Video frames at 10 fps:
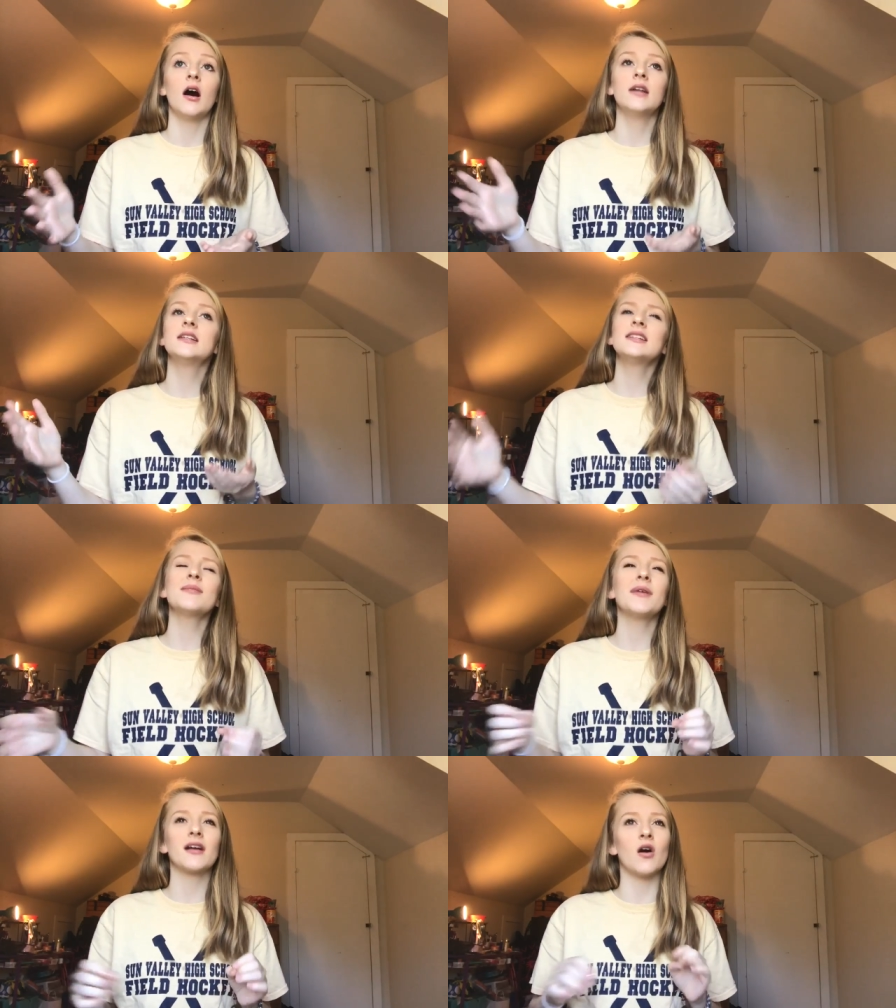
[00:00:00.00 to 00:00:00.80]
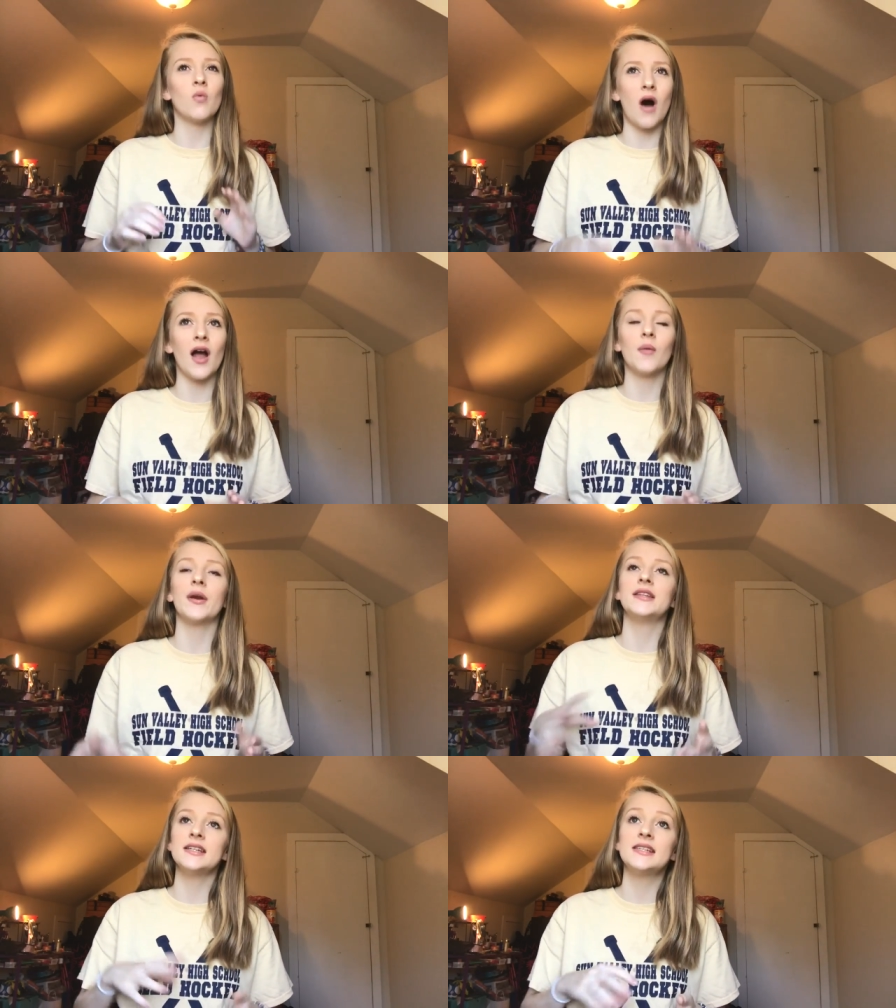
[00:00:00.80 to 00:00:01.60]
it didn't take me a while,
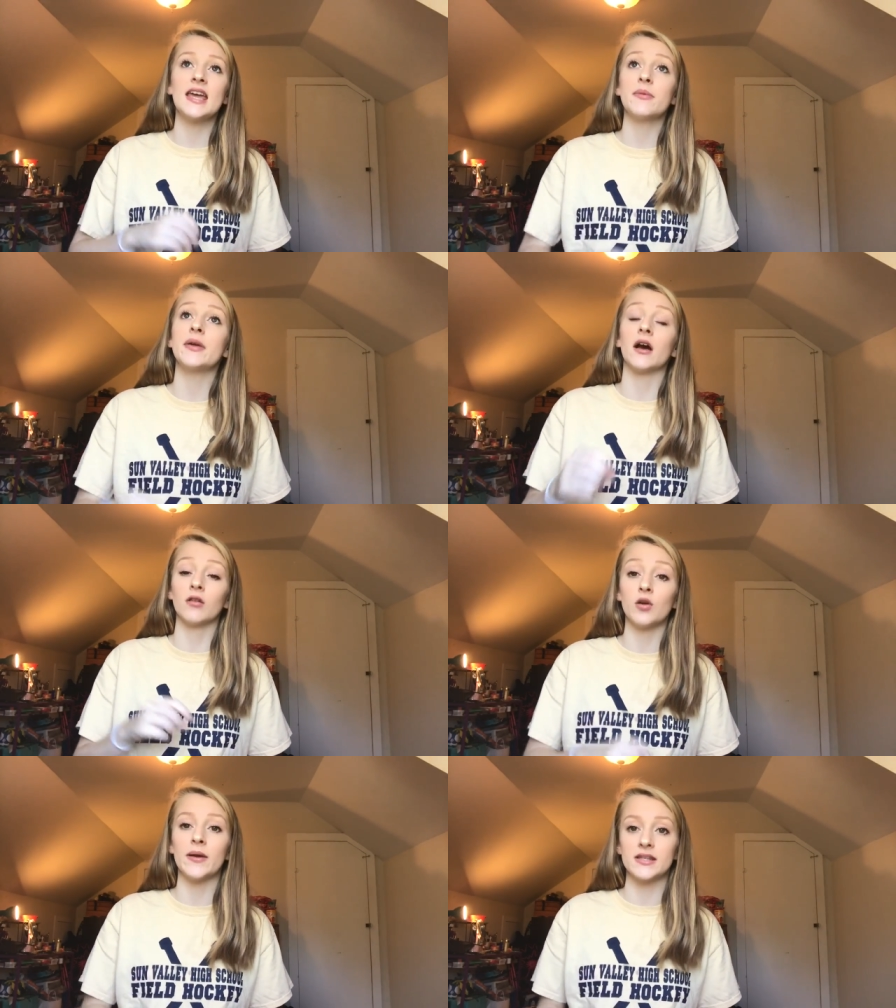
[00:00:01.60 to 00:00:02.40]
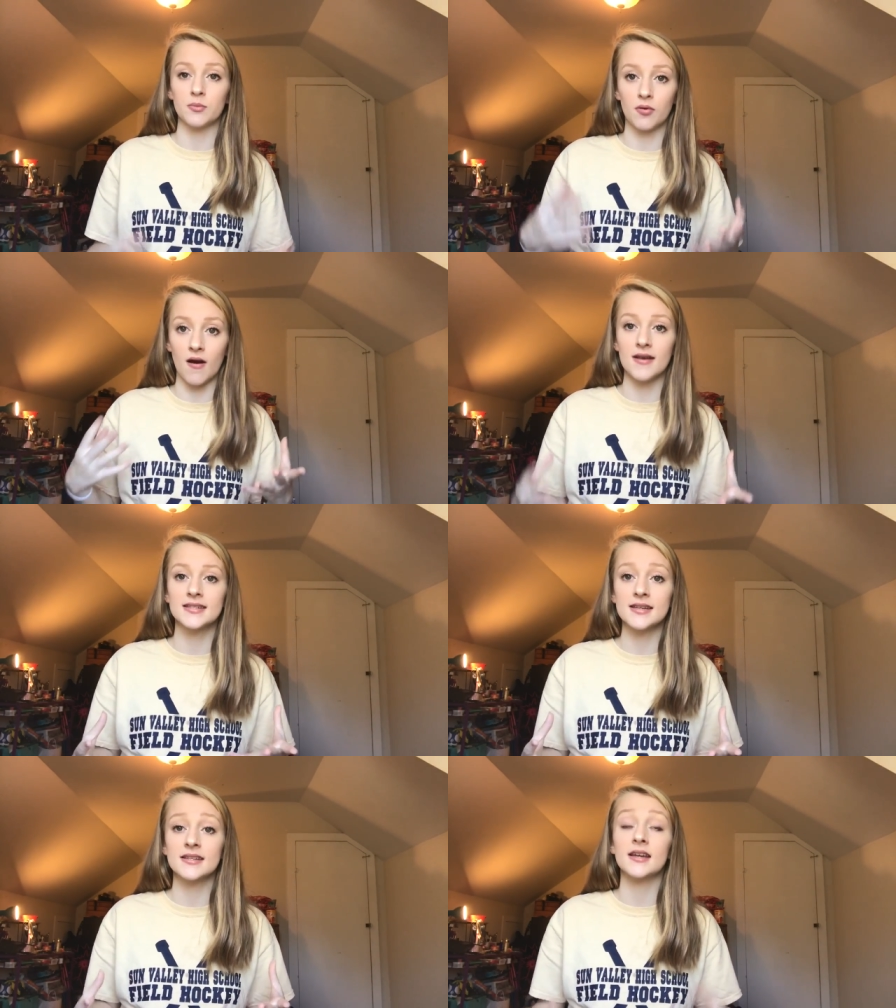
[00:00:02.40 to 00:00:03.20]
but it did take me a little bit to
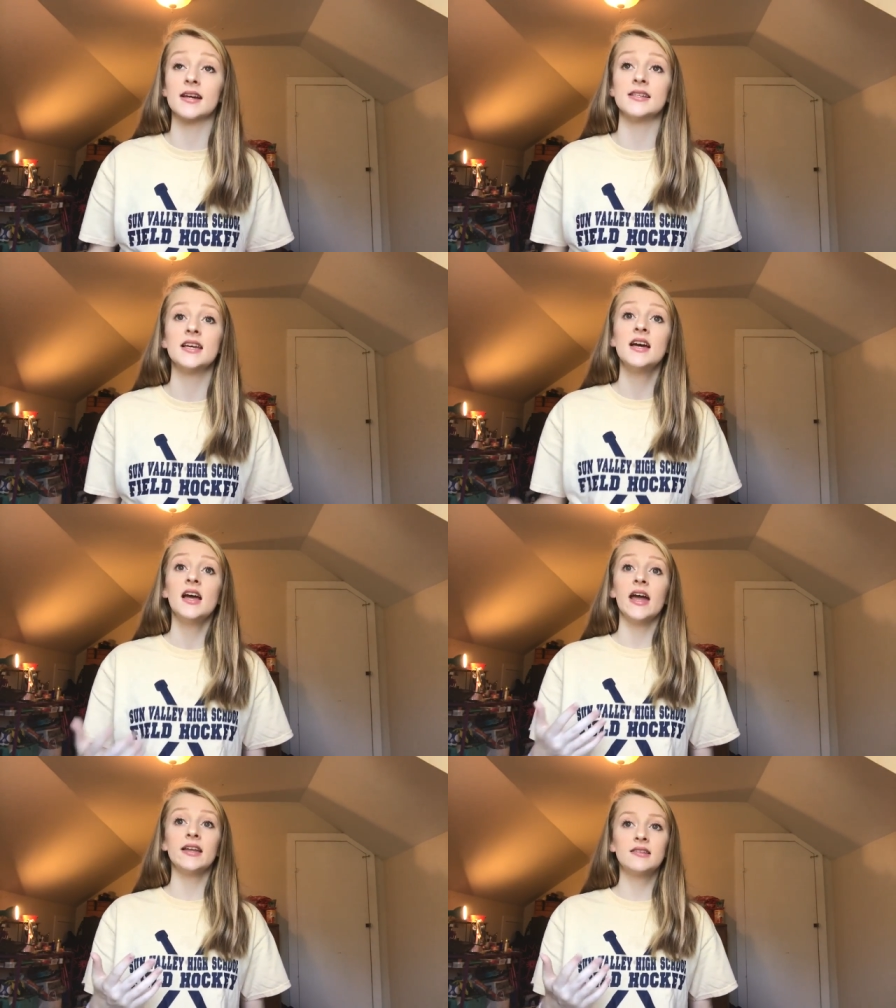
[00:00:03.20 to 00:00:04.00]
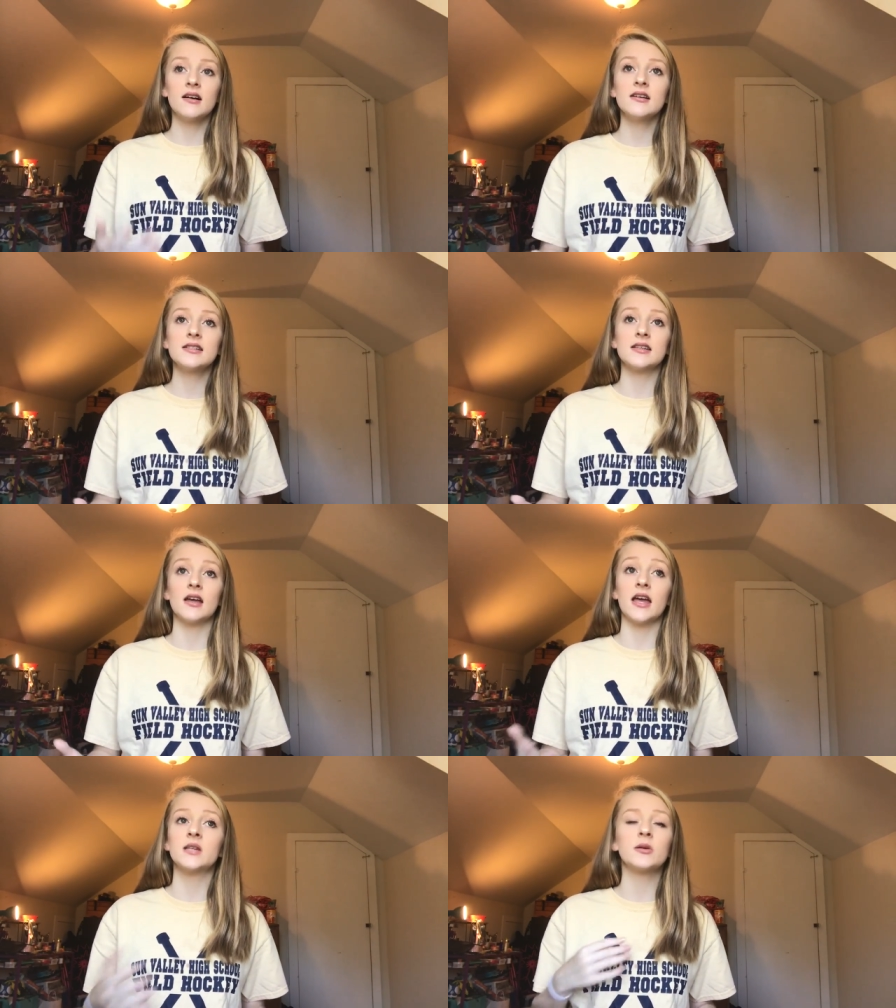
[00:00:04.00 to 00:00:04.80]
process it because it does,
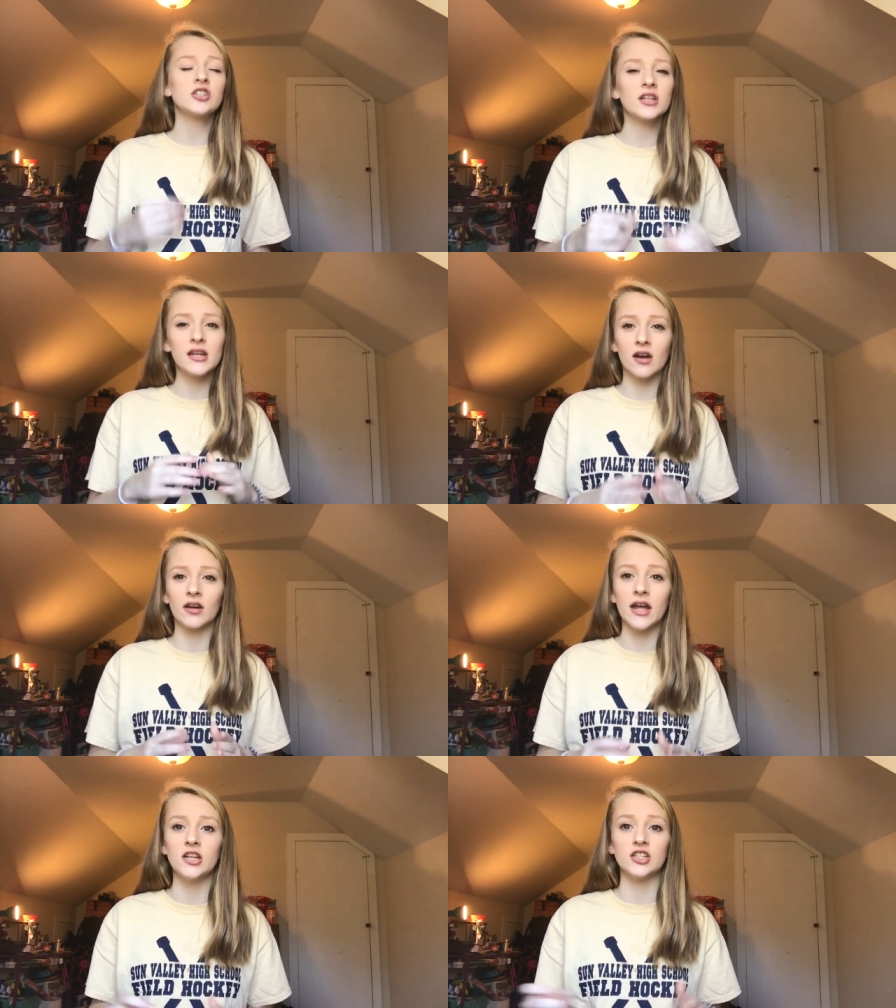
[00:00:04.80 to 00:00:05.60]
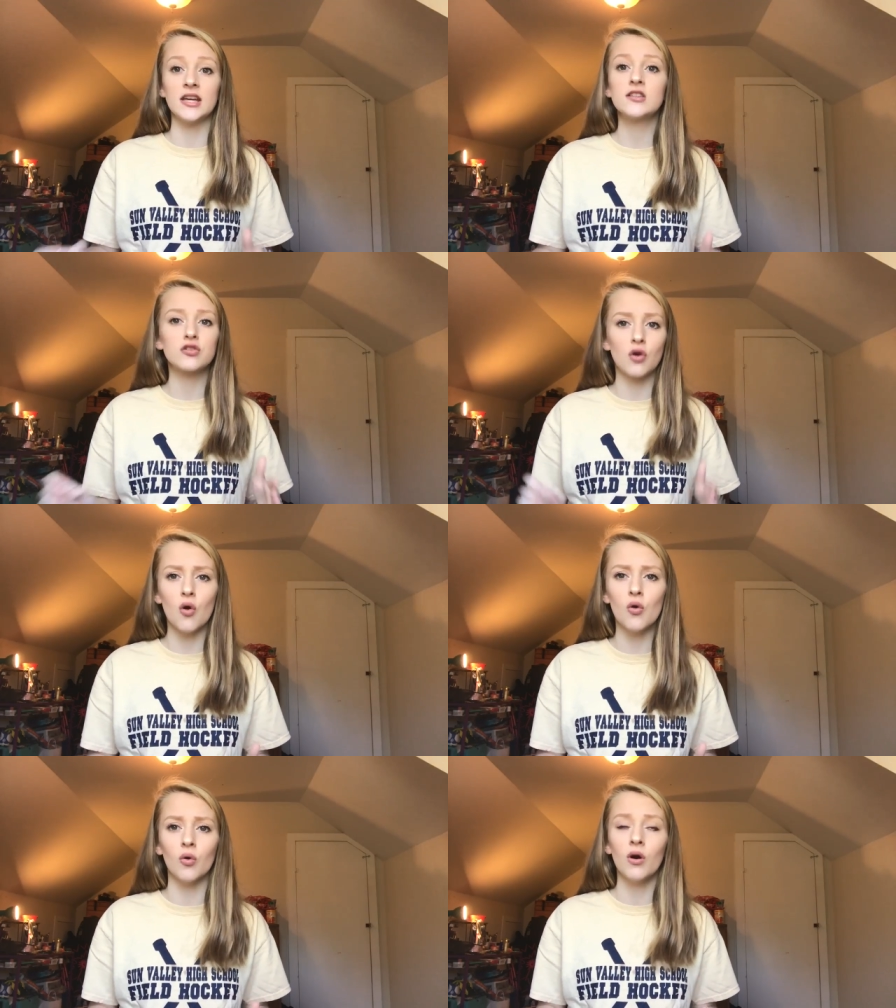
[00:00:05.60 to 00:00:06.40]
especially at a young age, it takes a
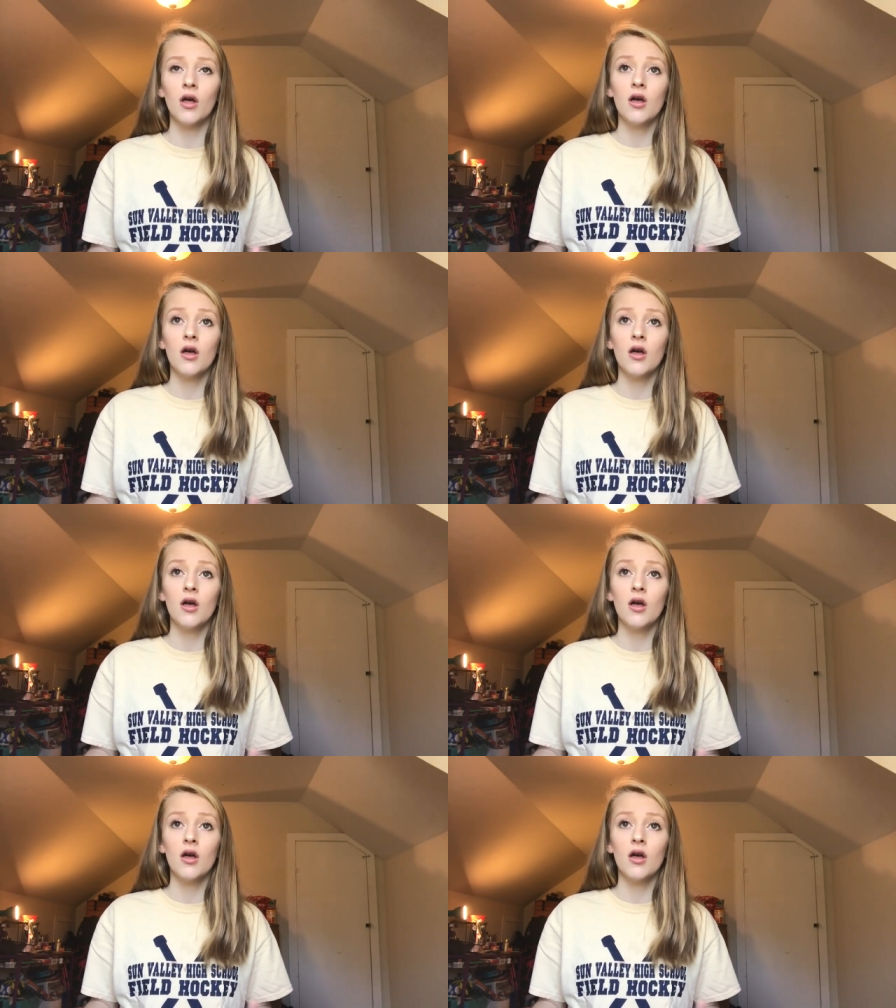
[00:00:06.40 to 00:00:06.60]
toll